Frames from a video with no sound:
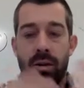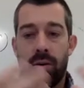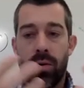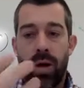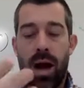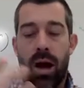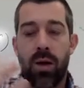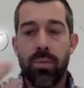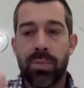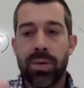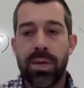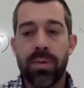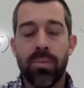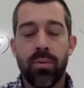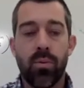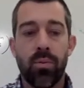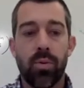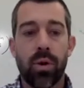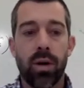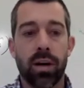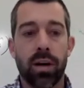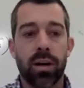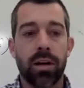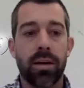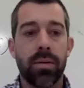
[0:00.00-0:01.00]
how people
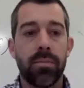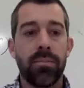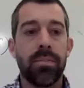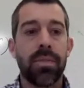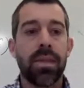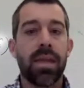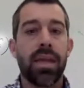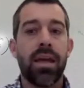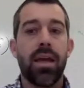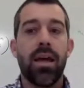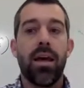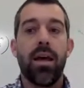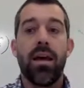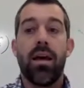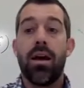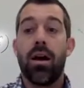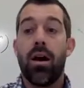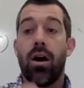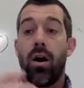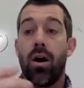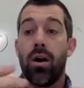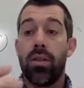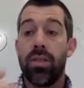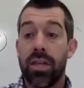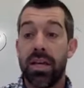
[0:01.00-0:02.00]
work.
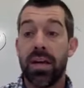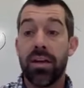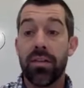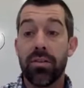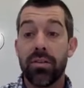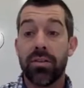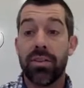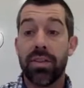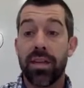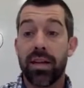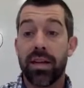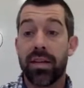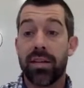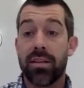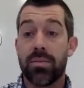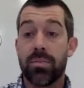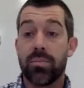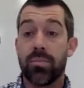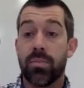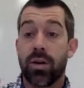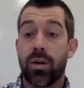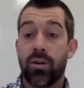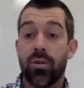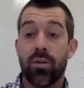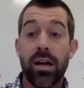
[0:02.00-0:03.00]
The other thing is
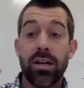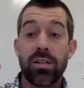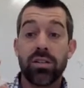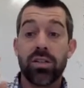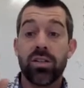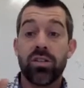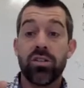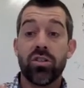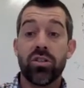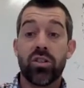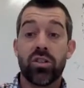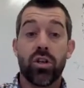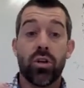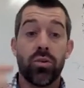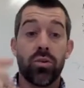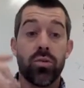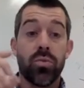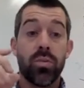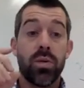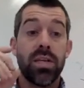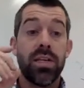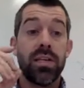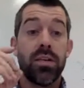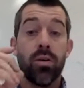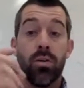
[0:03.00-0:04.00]
progression shows
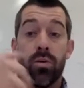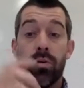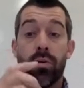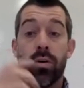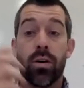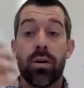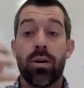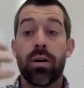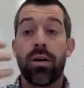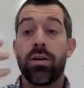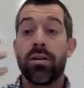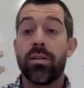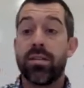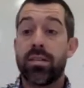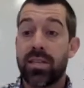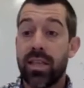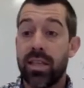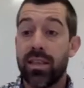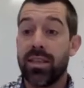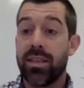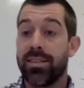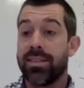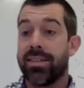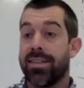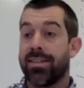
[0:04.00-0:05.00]
me your
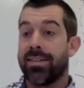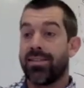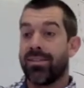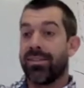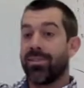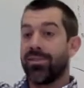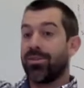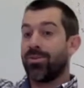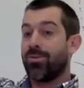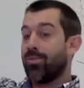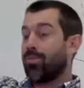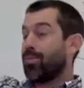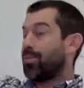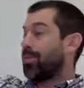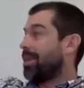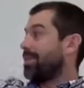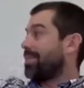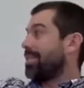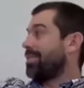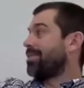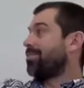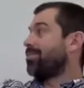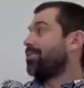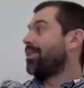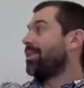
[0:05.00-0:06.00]
synthesis. It's because
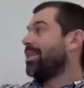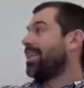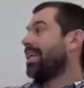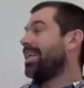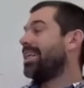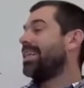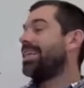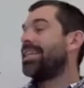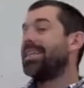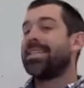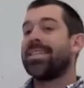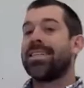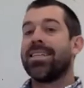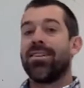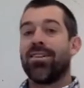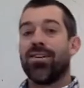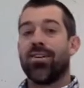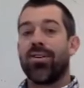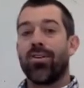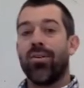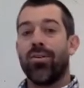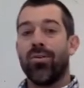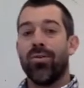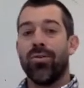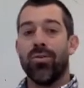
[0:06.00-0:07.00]
it's related to their
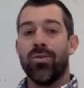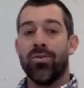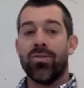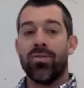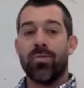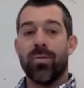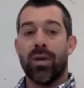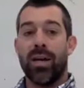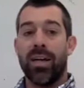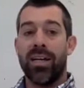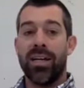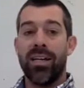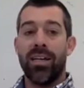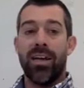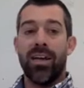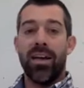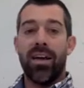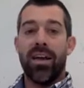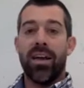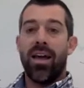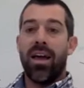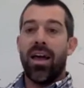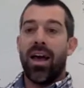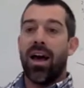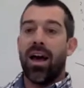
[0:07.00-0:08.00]
goals, right?
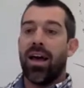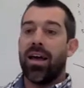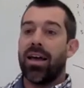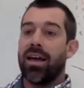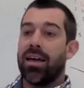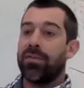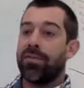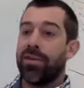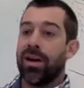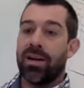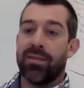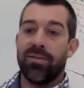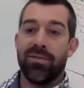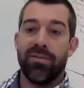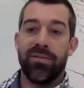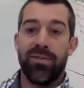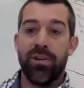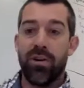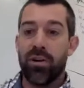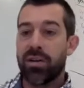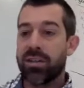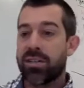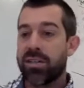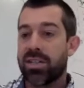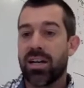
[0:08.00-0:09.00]
If I'm
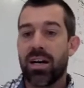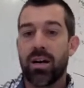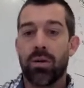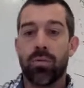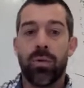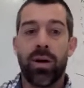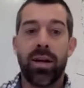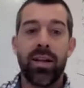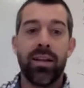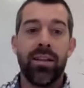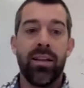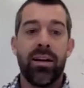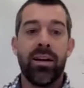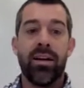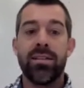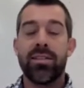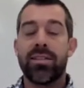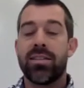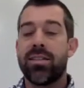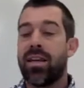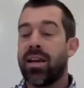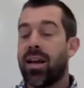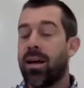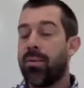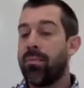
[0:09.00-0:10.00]
focusing on weight loss,
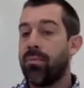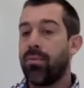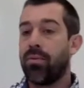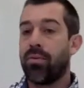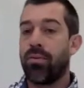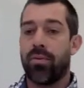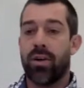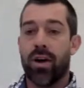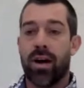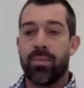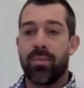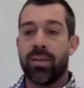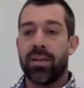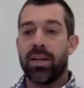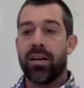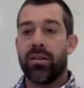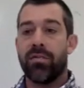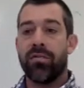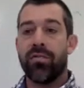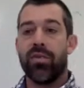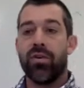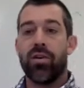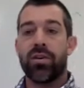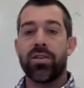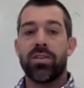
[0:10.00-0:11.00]
then I'm probably going to
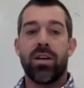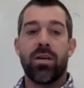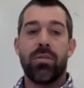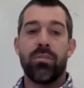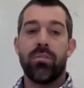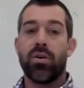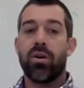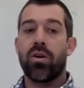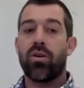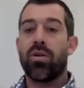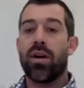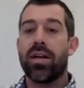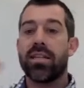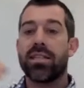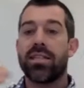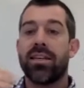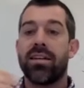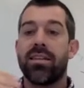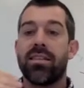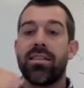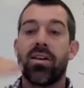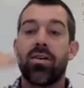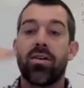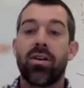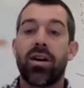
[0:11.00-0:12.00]
focus on
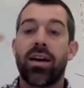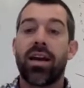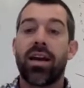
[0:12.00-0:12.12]
progressing their